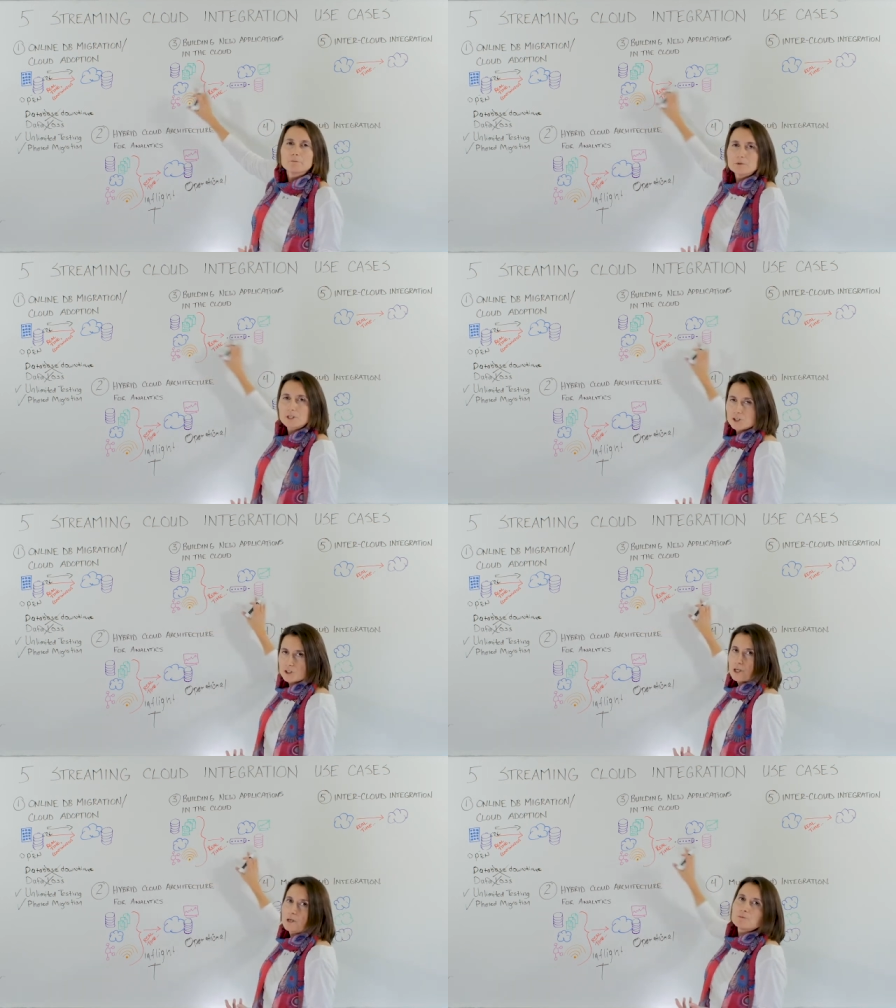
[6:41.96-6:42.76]

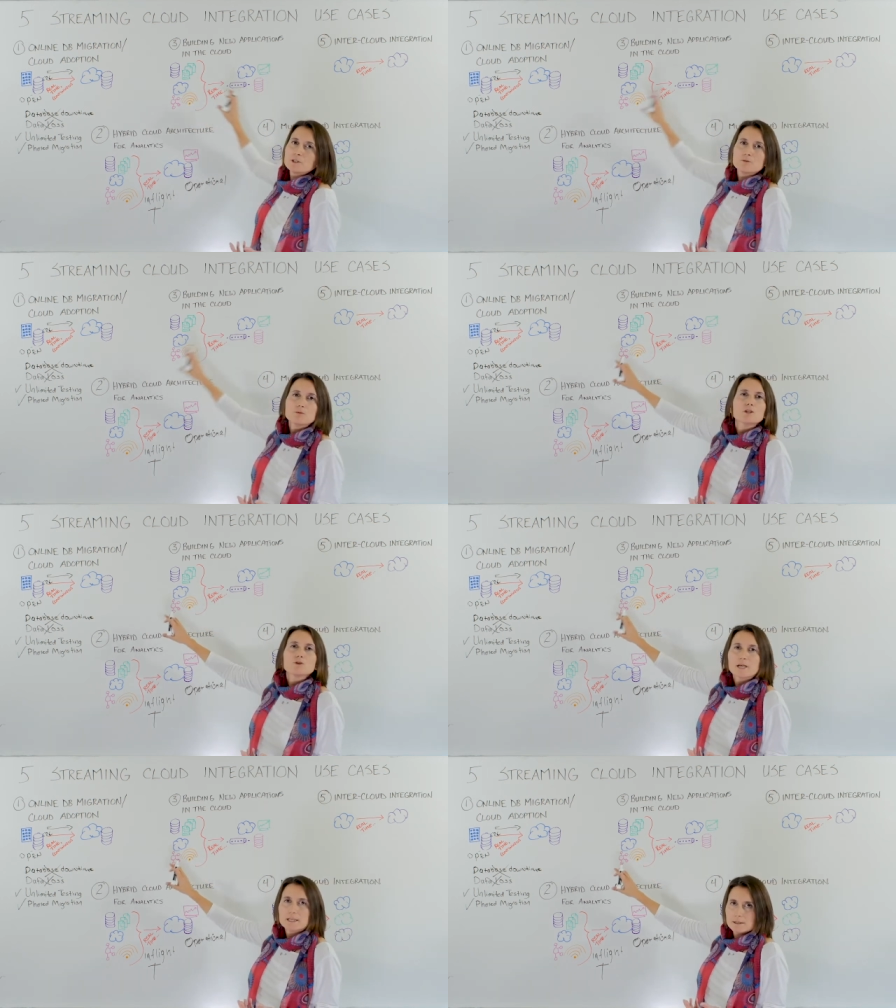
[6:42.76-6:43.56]
bridge between
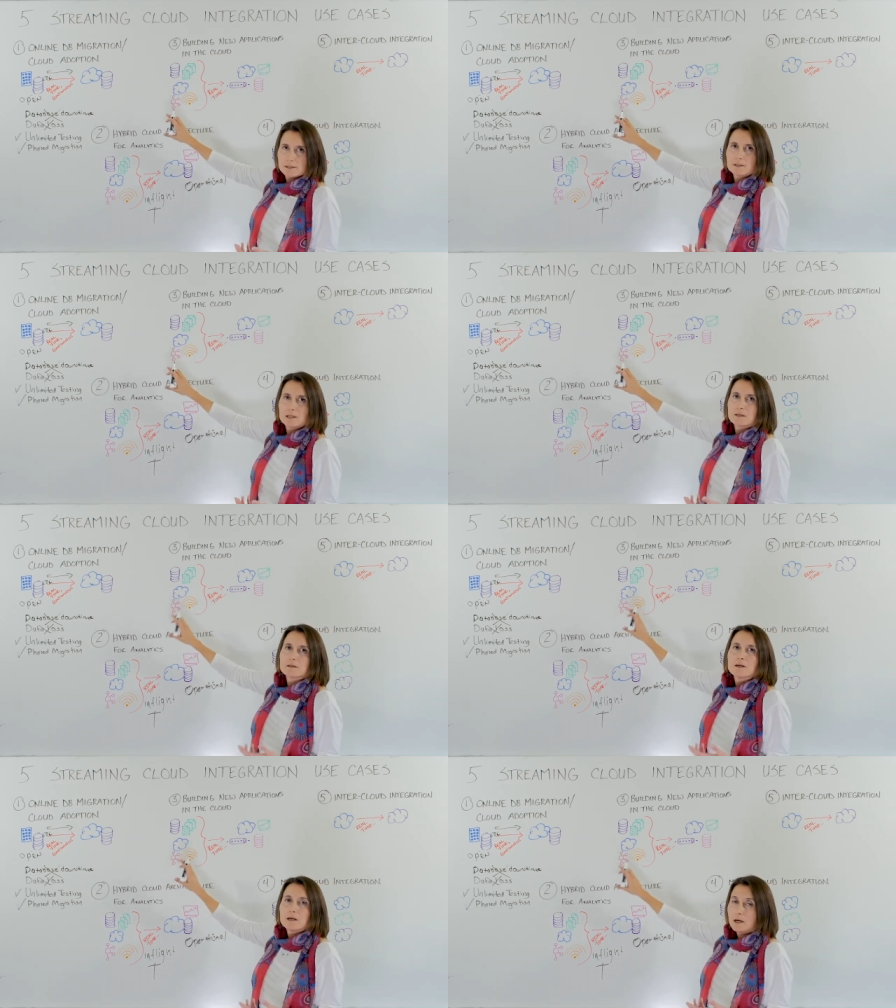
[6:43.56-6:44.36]
your
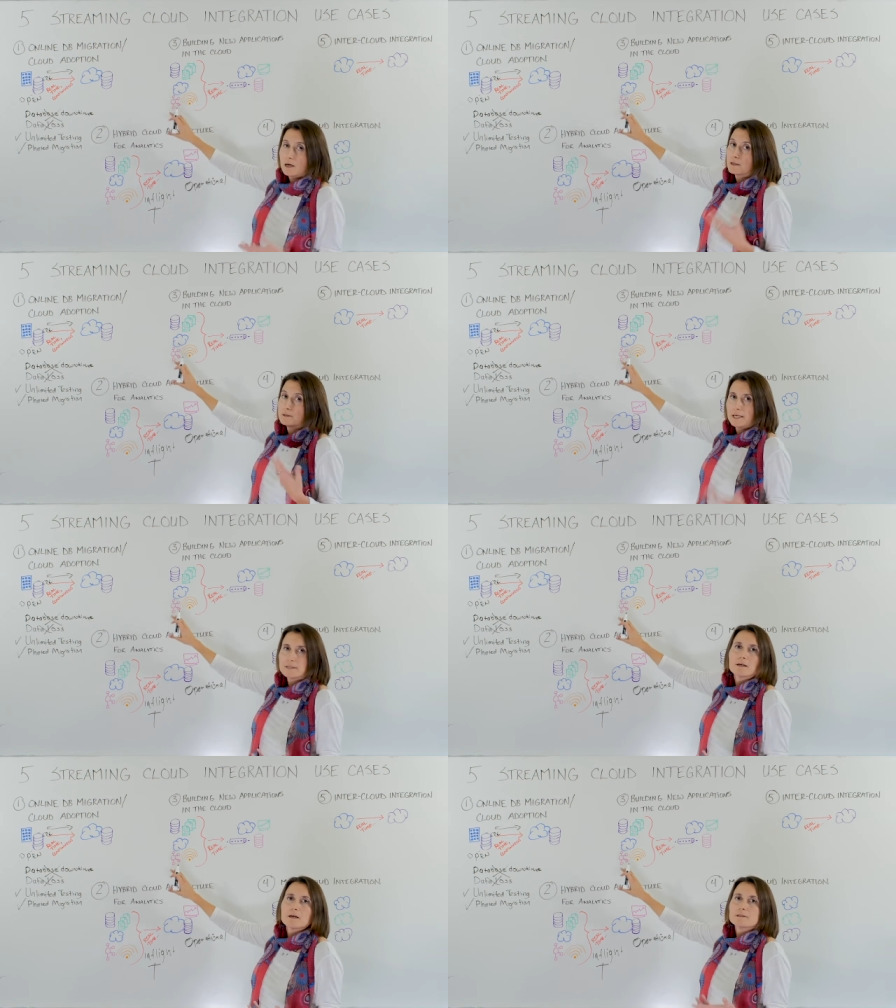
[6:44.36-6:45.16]
existing uh,
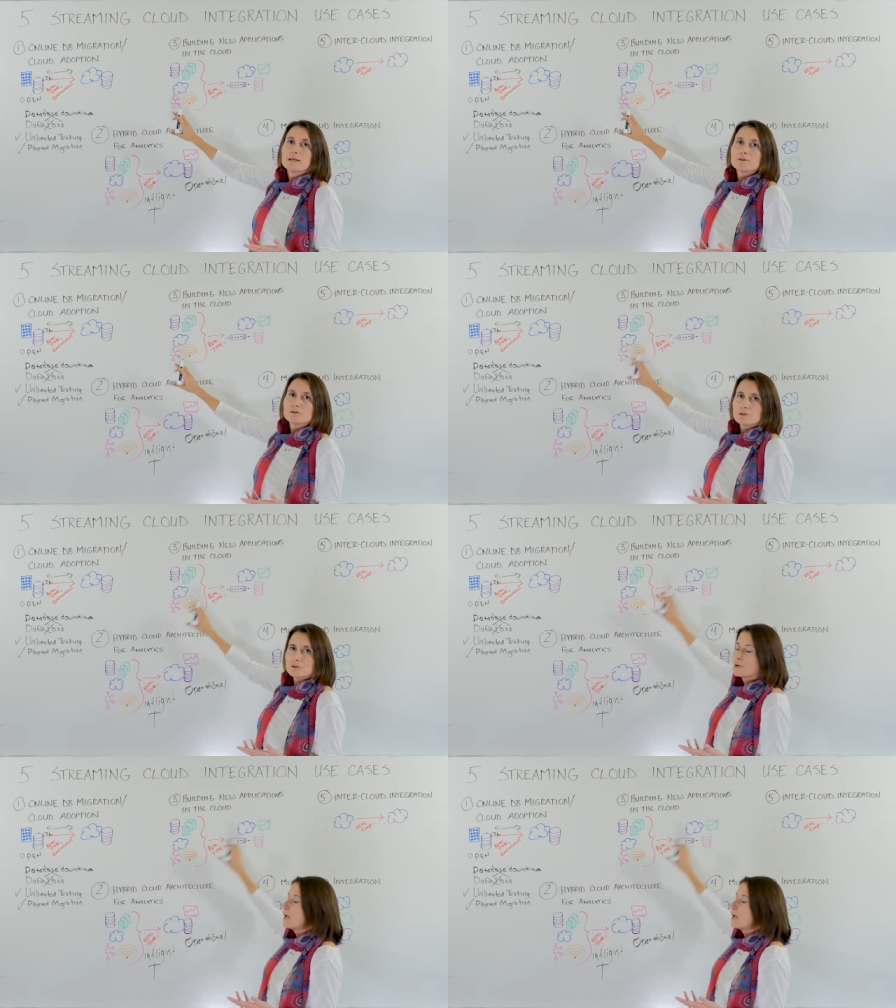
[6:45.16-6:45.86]
data center